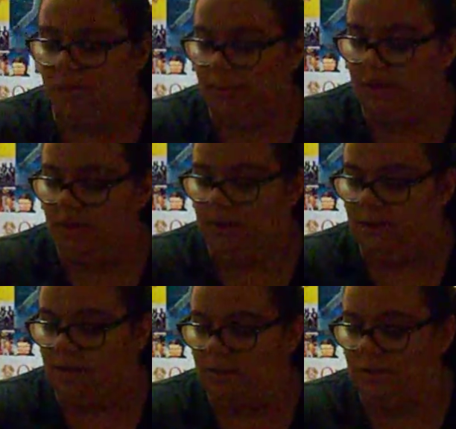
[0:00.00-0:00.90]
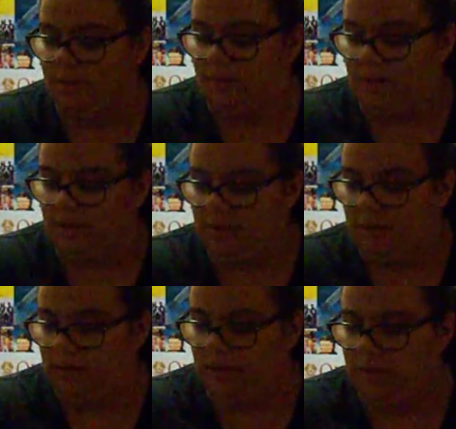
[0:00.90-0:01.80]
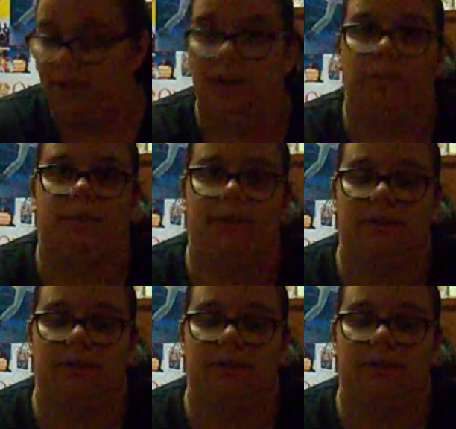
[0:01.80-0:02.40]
reading it. And he had a really